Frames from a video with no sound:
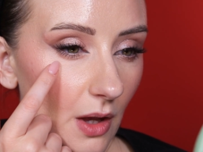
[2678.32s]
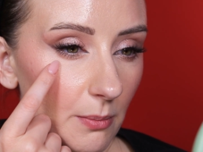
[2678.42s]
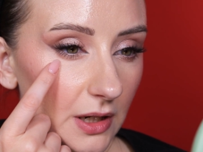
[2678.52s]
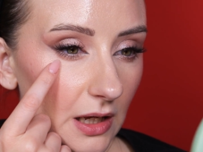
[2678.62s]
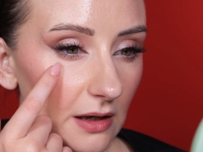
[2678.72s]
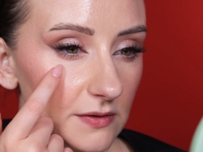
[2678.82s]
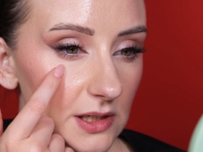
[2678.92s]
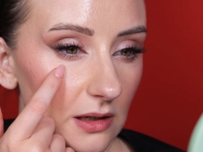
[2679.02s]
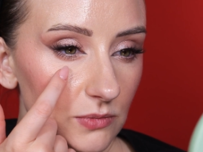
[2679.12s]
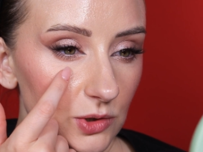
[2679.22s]
but I have
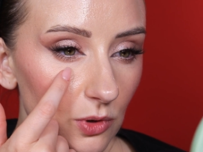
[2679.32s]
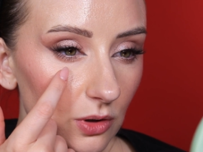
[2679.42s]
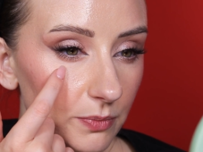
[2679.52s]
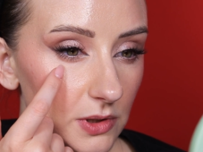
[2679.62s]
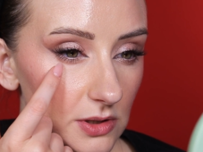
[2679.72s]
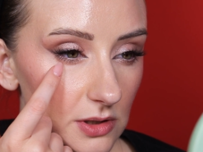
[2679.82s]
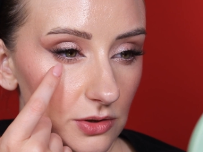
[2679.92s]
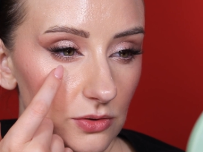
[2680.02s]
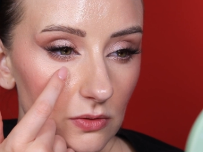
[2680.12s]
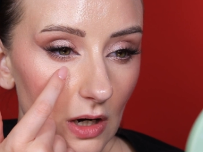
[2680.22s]
some small
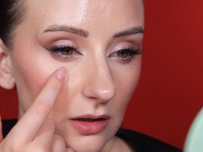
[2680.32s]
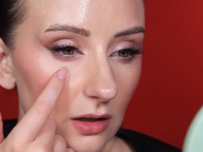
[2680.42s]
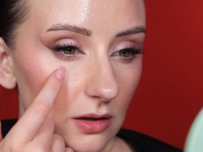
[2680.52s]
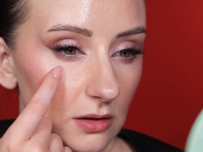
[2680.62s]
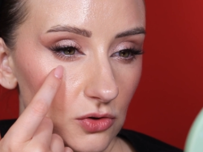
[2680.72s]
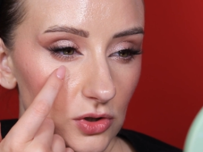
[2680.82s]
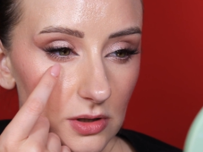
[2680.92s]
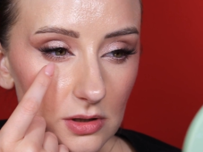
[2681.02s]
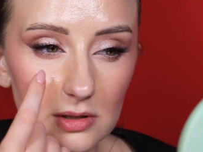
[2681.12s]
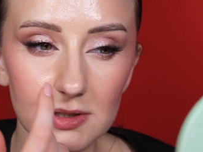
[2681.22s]
pieces right here,
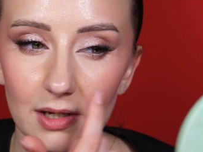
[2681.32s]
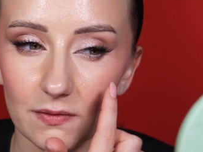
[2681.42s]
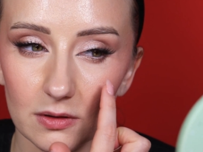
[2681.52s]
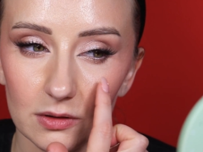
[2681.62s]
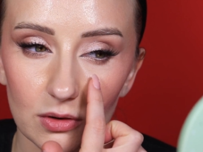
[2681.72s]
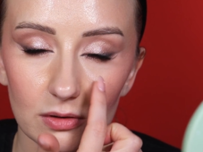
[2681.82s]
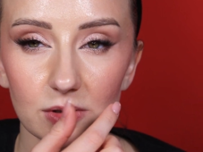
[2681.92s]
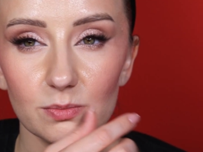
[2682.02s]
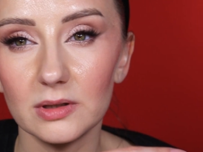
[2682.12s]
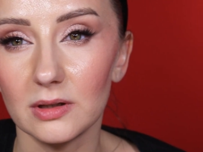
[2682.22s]
just several
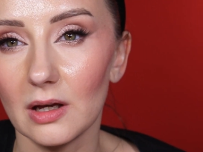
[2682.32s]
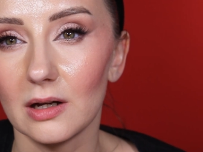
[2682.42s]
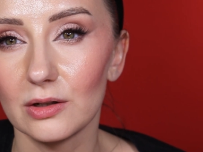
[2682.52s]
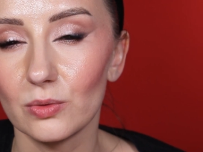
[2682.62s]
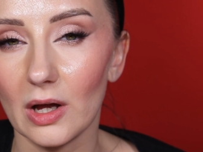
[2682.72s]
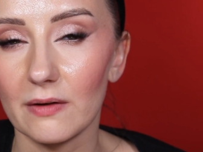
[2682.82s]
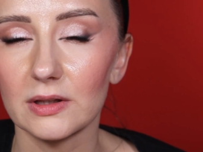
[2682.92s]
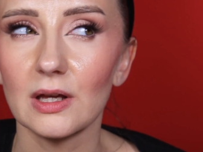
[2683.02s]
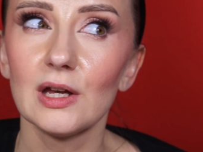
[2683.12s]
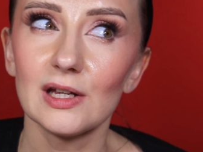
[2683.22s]
dots, but yeah, I do have
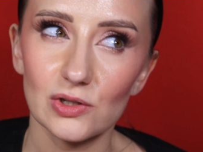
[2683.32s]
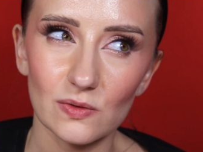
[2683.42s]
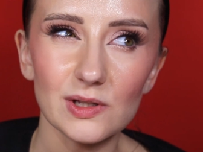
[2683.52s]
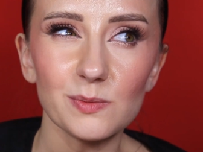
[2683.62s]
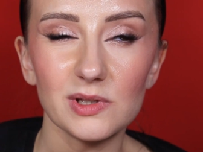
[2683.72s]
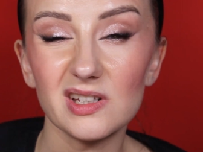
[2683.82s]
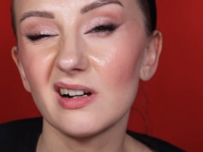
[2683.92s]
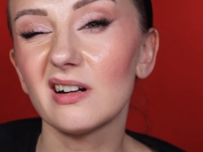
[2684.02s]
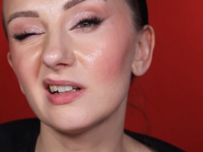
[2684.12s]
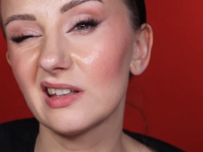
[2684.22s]
it. So this
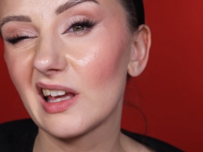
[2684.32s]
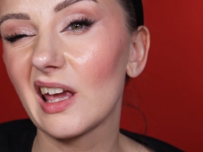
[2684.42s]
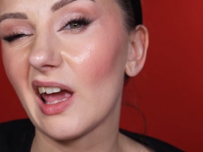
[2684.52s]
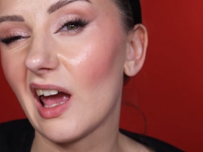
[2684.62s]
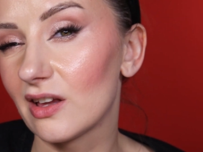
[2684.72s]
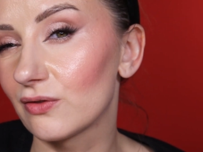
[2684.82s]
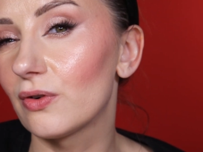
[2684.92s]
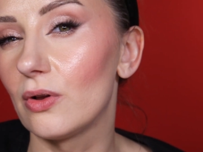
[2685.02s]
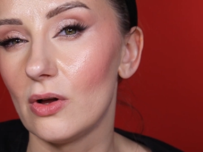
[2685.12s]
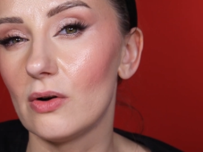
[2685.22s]
mascara, it can
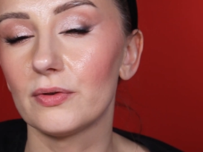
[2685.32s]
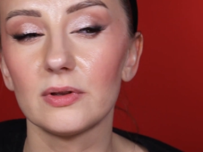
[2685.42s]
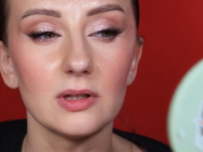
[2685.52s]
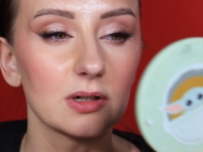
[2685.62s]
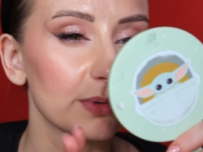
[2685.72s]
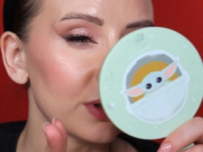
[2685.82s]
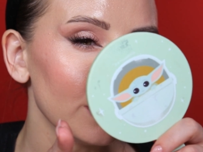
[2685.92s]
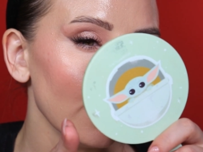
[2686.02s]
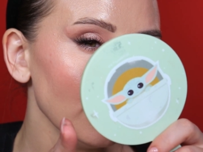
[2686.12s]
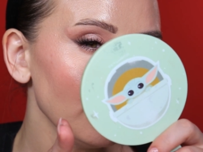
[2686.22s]
fall off a little bit,
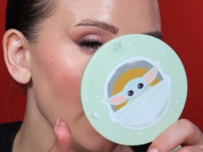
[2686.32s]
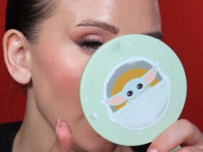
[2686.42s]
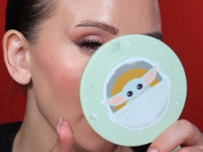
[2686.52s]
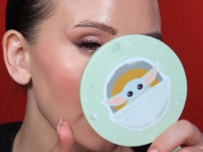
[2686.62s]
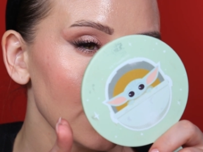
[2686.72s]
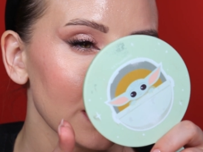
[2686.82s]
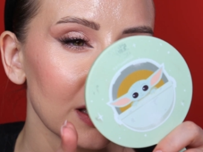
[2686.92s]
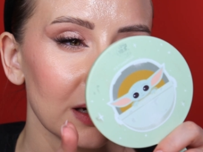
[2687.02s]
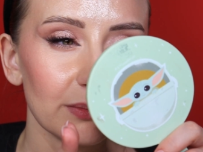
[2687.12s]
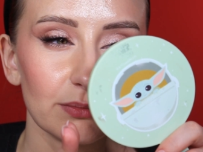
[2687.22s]
not bad,
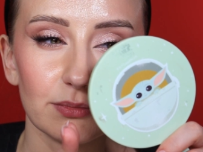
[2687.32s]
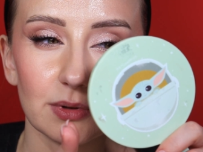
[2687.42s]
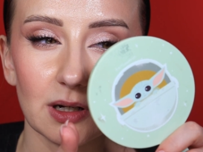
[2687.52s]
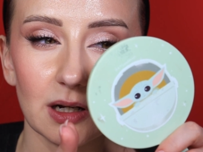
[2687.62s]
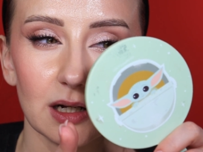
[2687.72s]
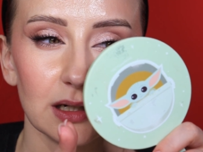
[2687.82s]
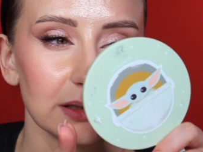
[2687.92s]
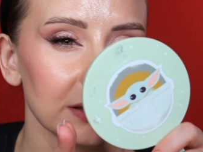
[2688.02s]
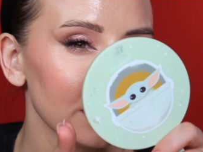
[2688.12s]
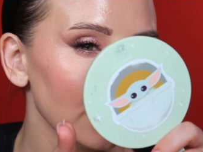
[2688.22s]

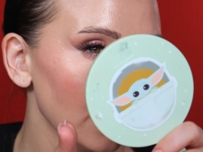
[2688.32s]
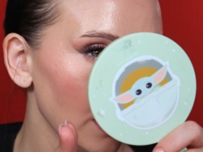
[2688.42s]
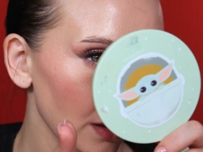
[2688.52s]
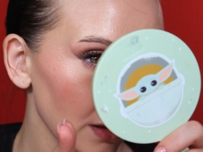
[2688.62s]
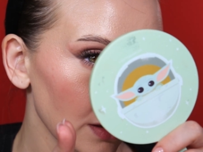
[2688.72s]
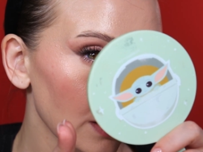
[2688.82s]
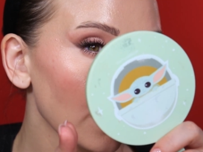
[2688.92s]
but it